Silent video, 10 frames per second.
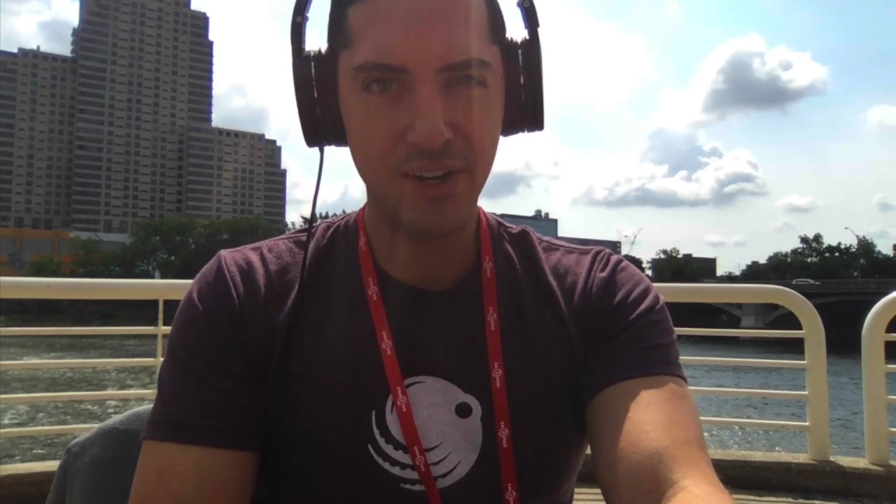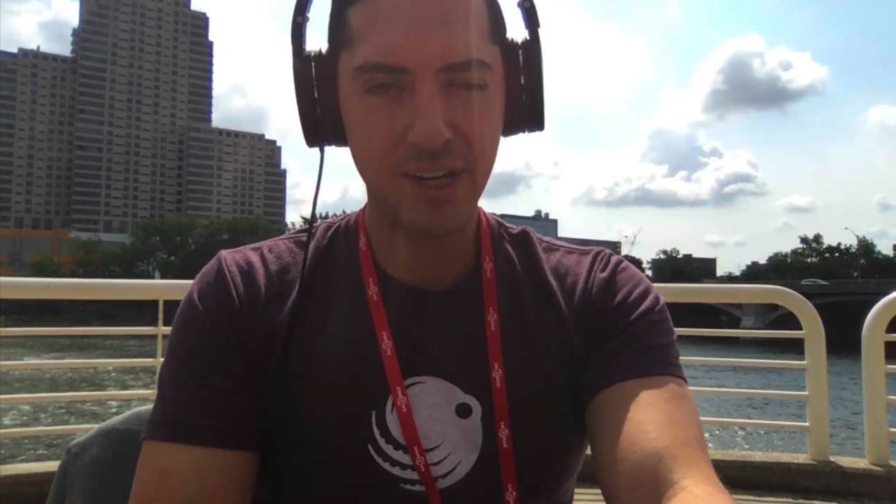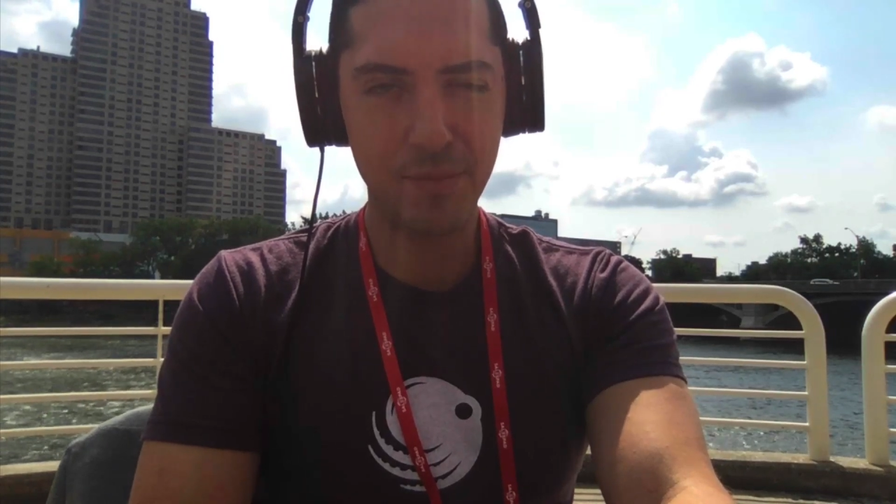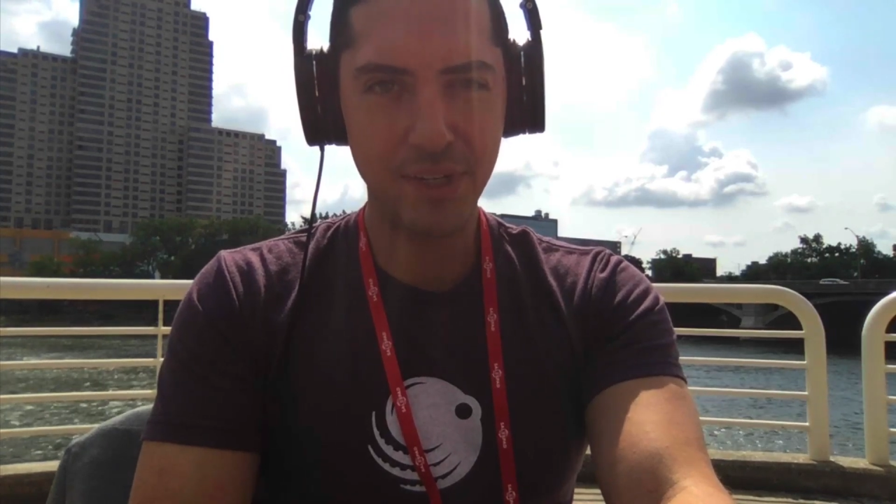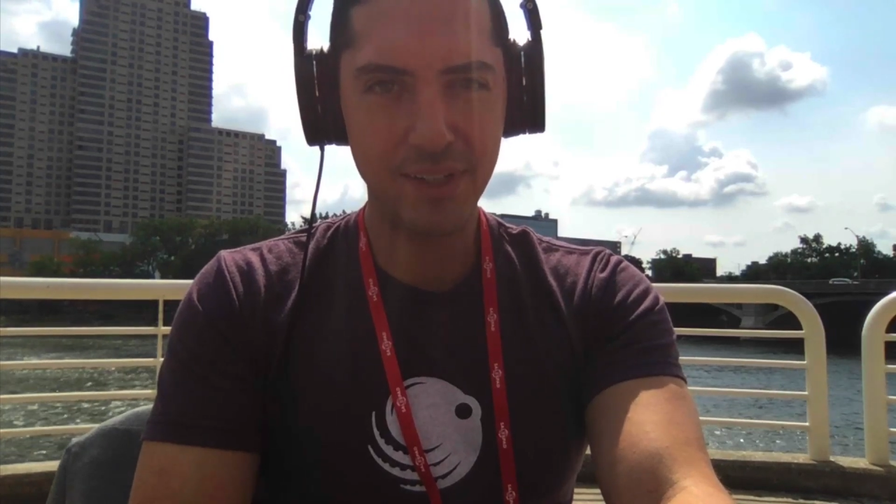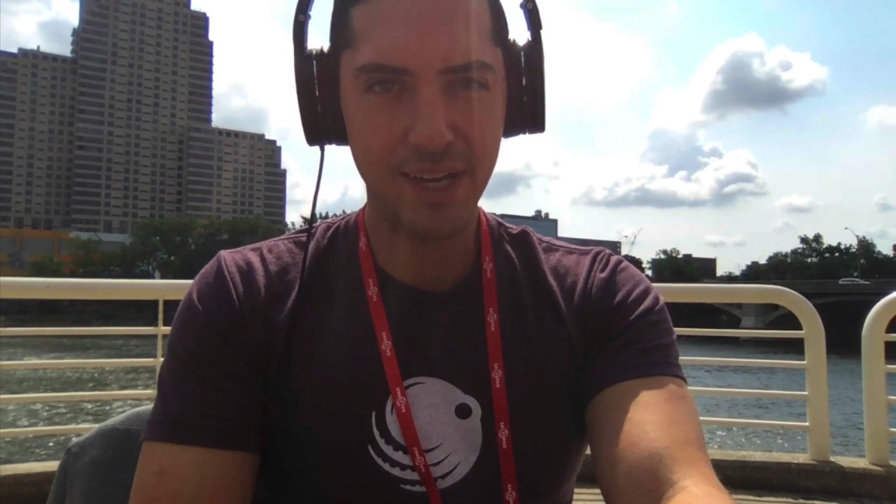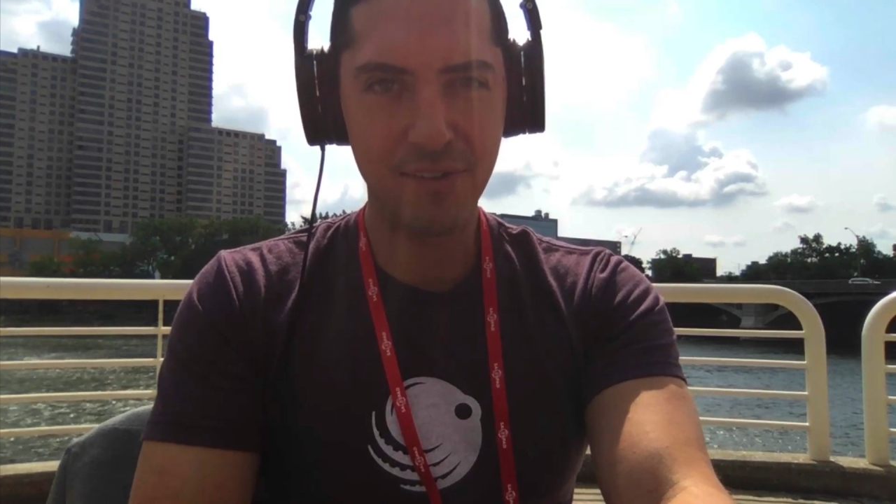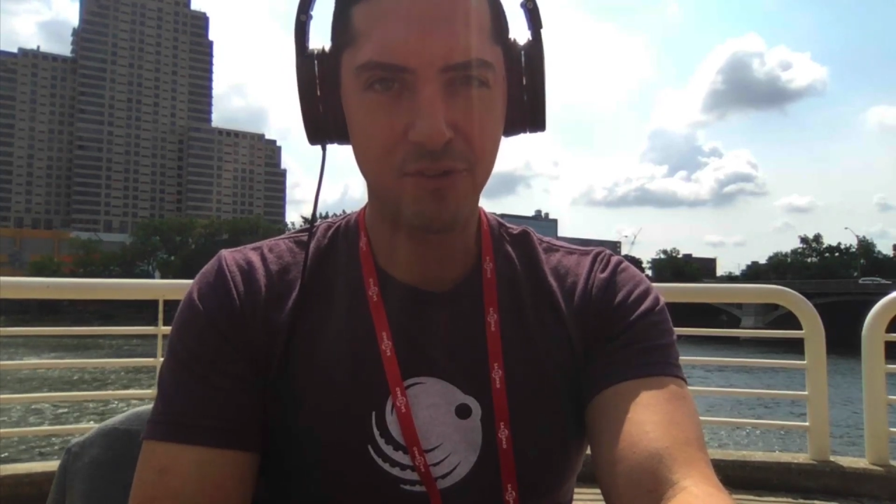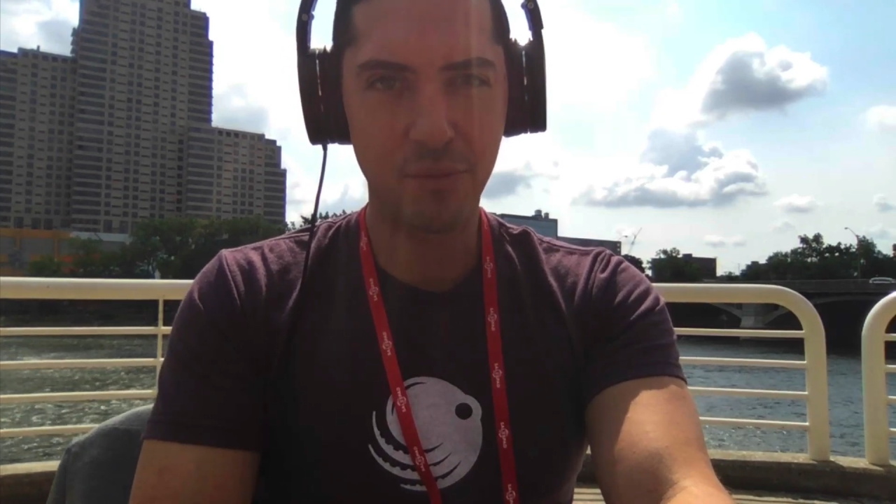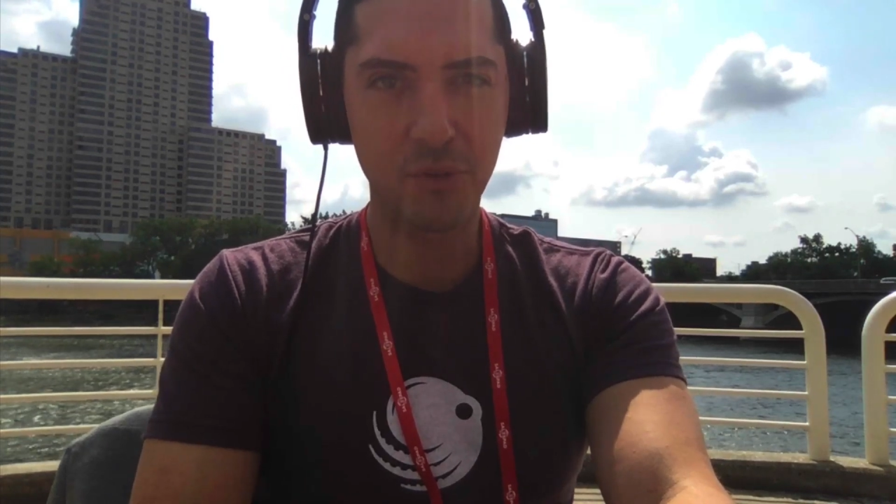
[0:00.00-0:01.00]
coming to you live
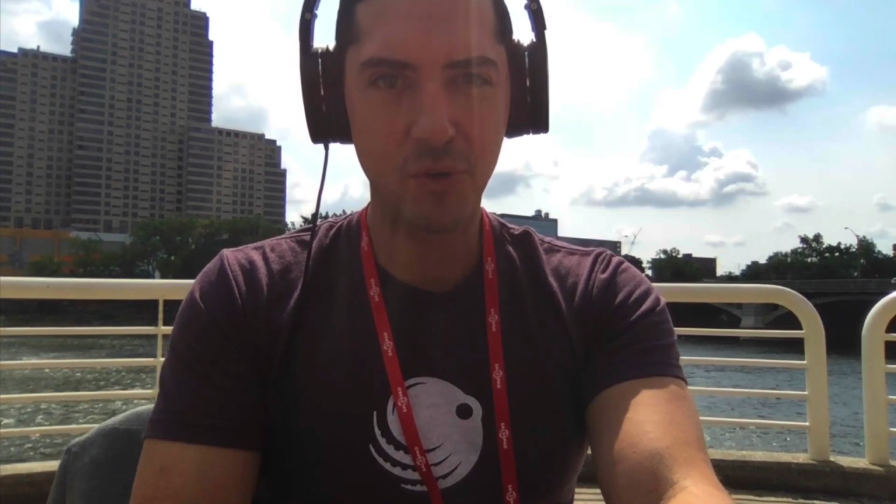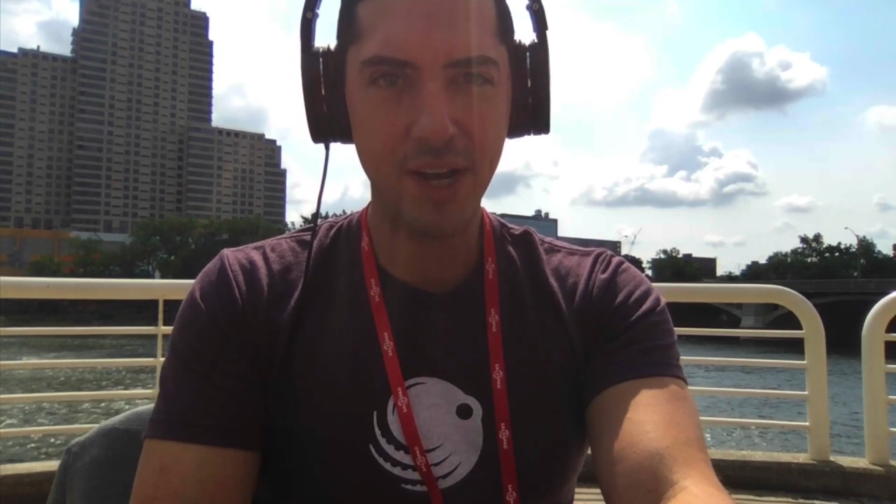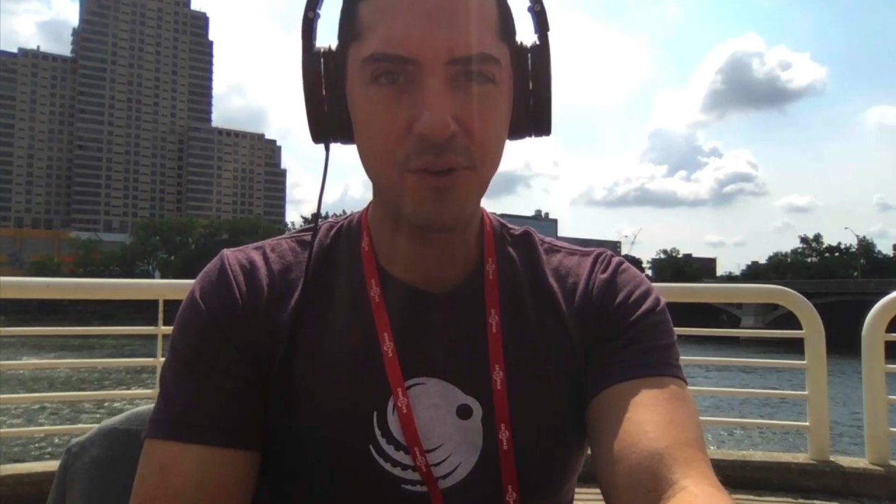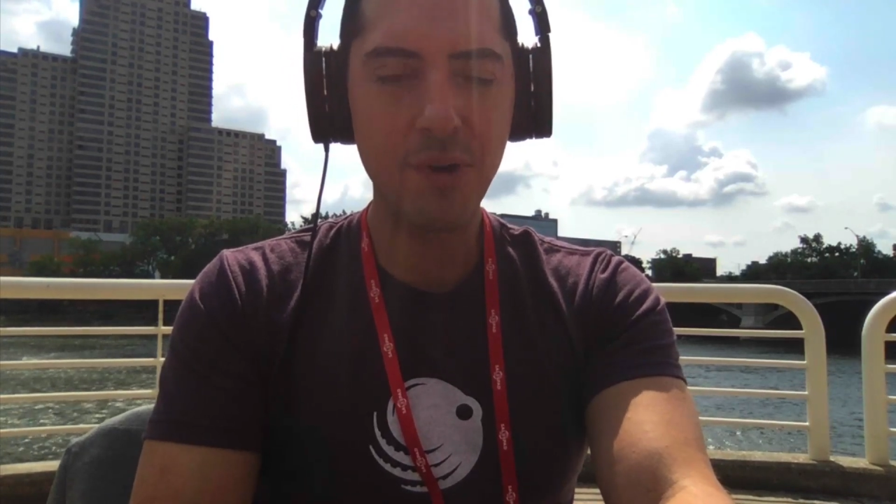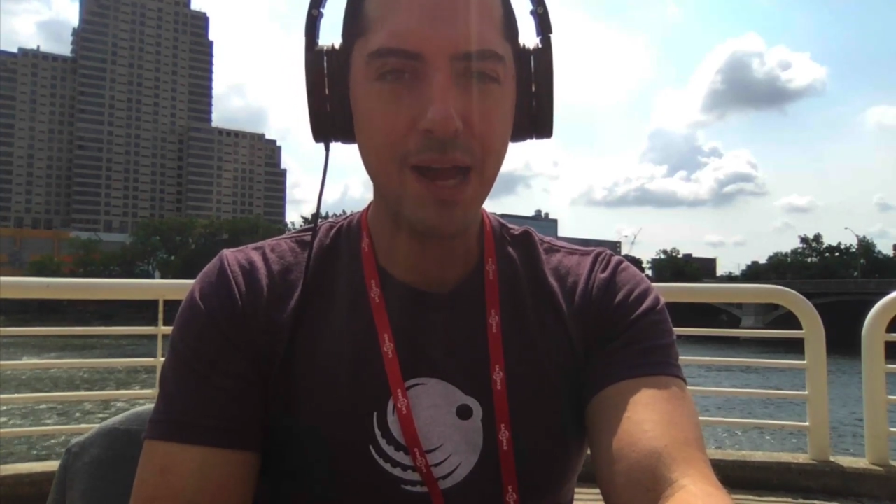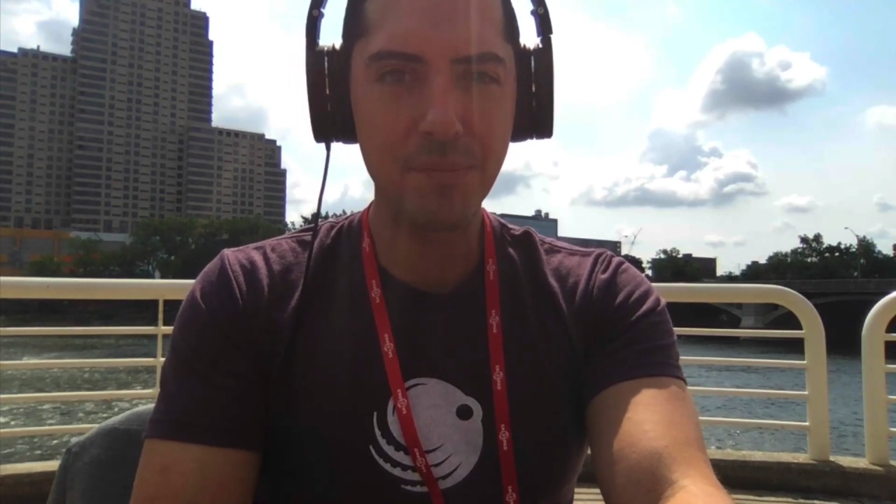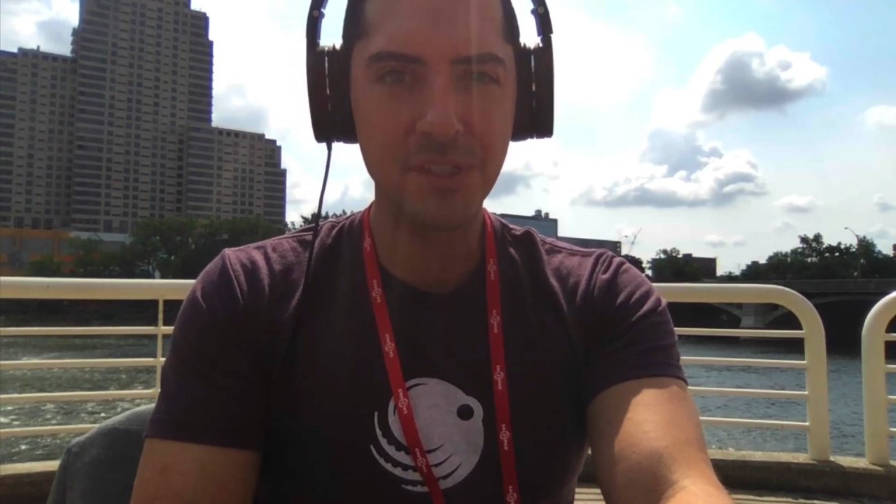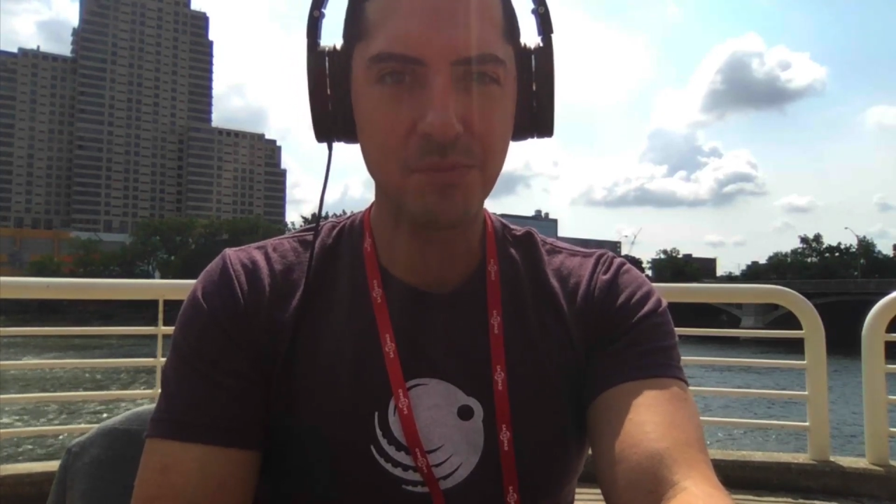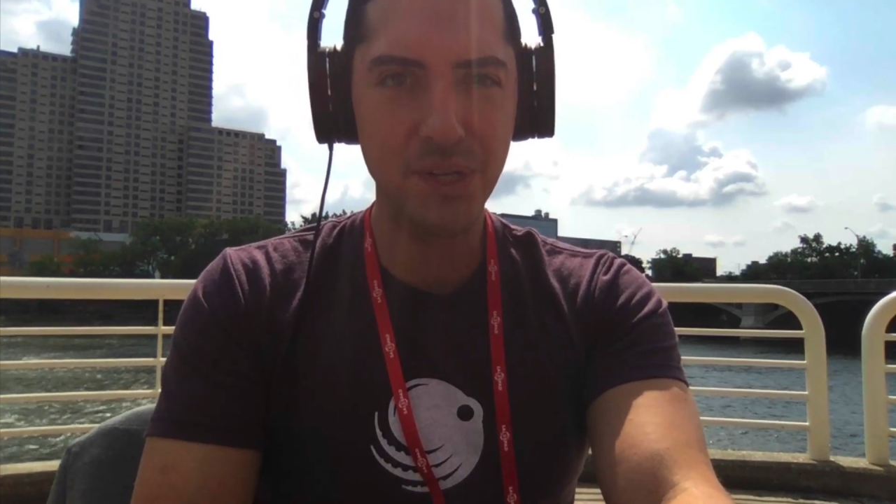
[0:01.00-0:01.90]
from Grand Rapids,